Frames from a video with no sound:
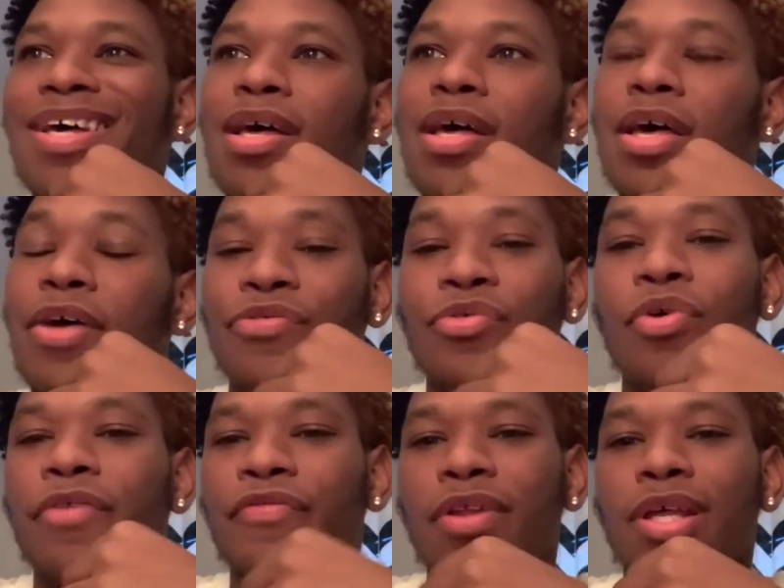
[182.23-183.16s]
if you are
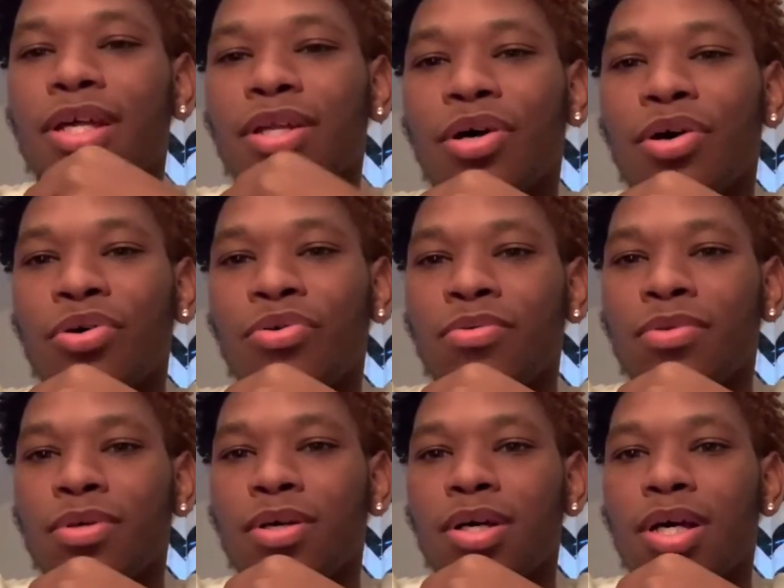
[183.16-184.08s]
feeling alone,
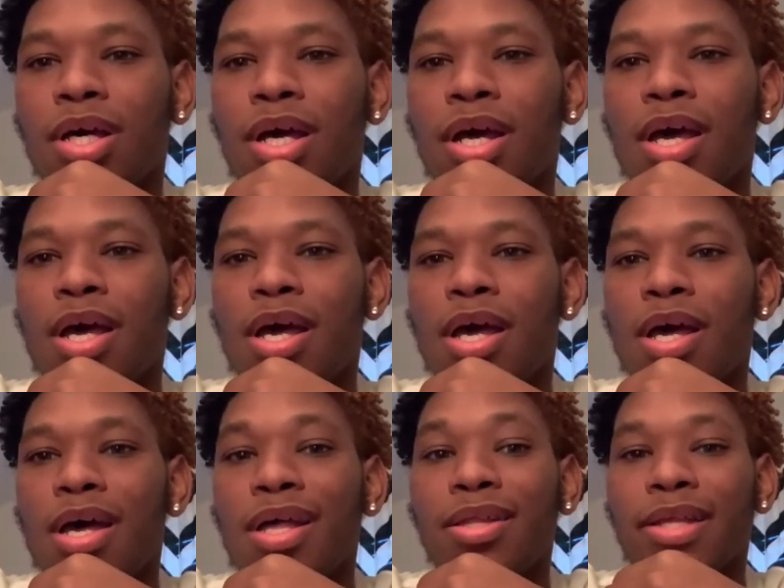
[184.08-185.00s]

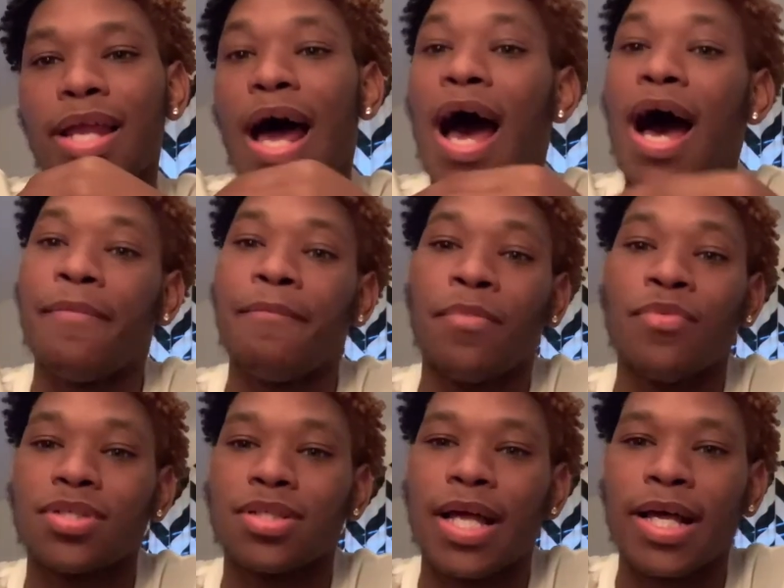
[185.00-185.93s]
then I most
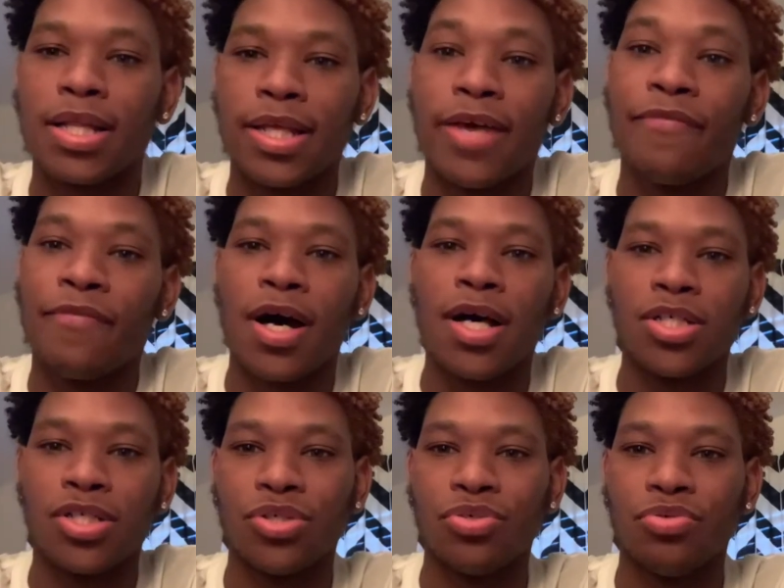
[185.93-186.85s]
likely advise
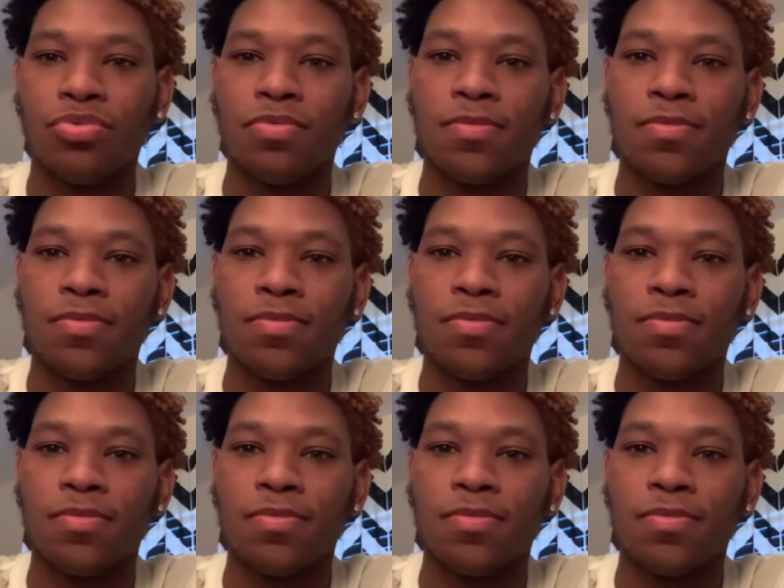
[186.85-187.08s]
you